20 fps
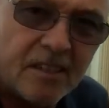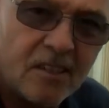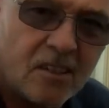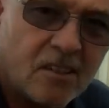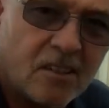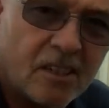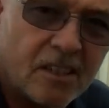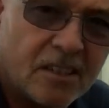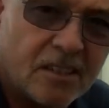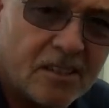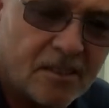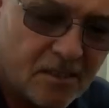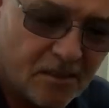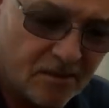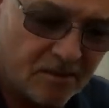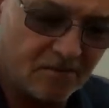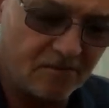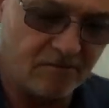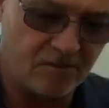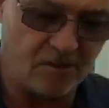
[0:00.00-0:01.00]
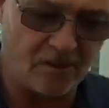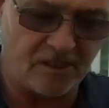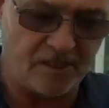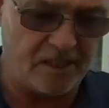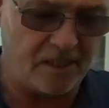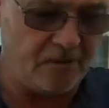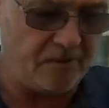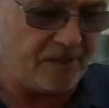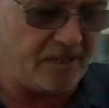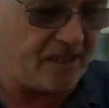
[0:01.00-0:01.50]
guys, right,
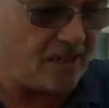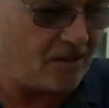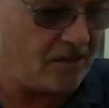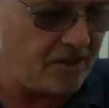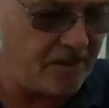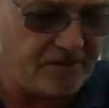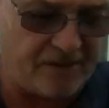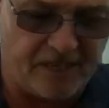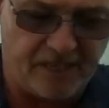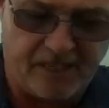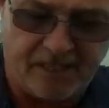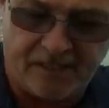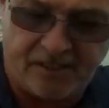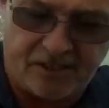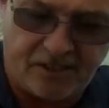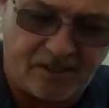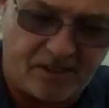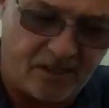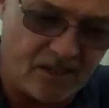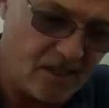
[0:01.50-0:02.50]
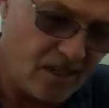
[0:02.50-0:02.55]
here we go. Here it is.